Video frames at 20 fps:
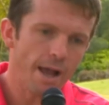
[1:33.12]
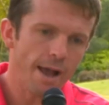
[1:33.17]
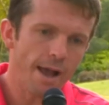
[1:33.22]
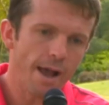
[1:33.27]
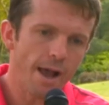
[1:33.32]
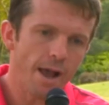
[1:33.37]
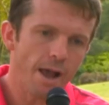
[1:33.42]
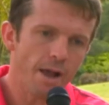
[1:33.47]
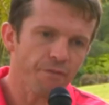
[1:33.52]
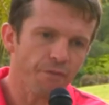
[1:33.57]

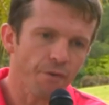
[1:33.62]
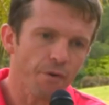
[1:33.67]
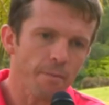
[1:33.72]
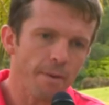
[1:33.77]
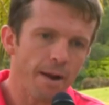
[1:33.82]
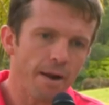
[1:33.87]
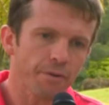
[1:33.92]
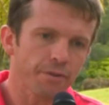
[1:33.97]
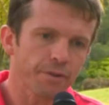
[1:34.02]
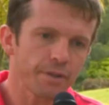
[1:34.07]
For a
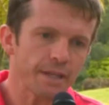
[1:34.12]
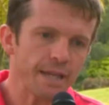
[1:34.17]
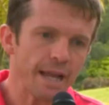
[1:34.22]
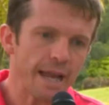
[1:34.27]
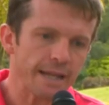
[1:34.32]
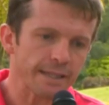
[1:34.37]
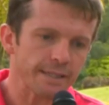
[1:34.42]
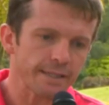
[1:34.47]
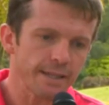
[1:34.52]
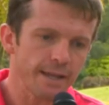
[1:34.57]
marathon,
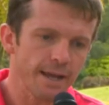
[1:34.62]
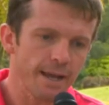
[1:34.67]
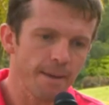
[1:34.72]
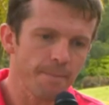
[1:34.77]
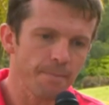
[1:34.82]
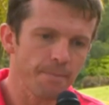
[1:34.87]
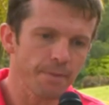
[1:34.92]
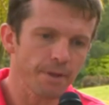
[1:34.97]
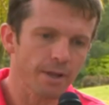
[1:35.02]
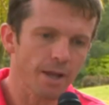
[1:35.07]
yes.
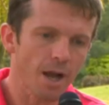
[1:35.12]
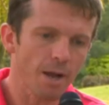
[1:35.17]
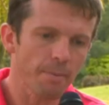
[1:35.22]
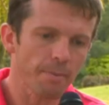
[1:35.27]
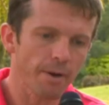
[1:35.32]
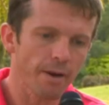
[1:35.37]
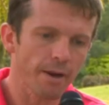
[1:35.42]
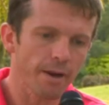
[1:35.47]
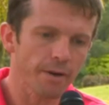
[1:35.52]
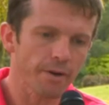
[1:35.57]
The
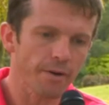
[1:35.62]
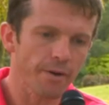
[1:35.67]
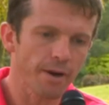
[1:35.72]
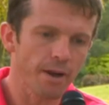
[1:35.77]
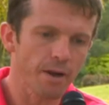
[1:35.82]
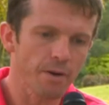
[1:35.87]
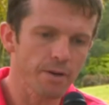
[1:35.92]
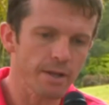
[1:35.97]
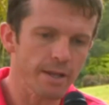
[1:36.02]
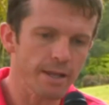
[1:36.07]
carbohydrate
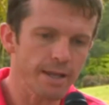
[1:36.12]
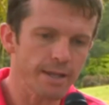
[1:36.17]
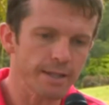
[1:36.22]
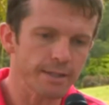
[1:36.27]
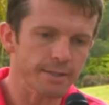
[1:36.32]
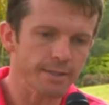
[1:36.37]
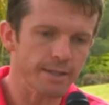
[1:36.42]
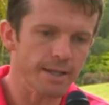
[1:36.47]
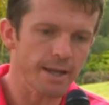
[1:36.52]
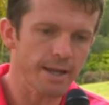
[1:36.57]
loading
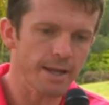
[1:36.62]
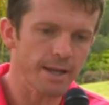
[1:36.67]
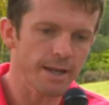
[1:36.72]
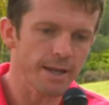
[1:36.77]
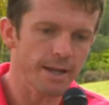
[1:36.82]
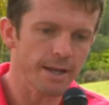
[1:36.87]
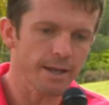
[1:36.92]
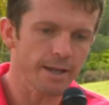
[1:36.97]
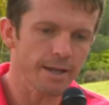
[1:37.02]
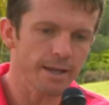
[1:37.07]
is
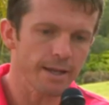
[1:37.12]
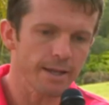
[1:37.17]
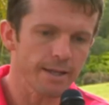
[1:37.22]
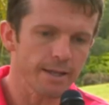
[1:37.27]
the